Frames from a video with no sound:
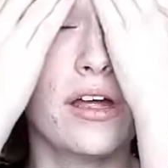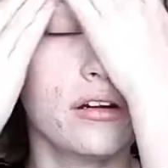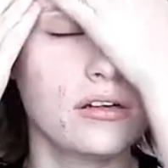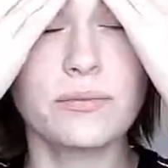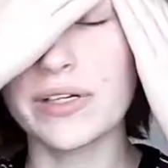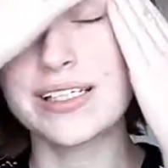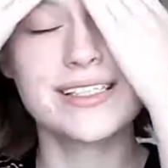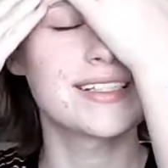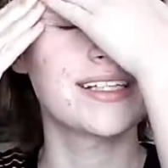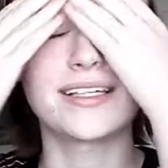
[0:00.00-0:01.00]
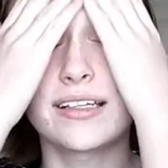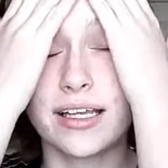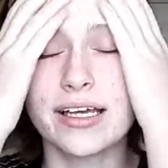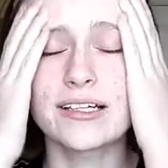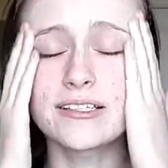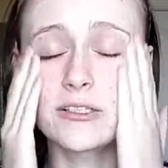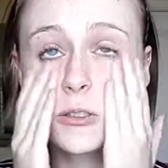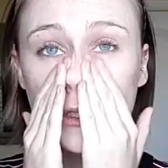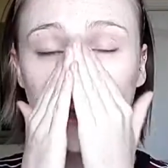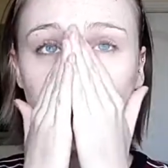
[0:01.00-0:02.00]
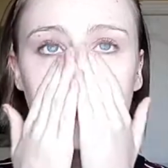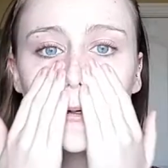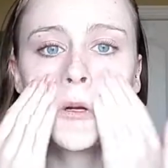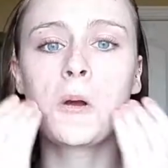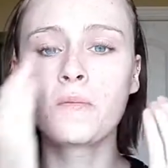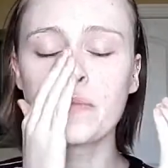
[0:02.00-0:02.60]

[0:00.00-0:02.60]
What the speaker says: that on my skin like so.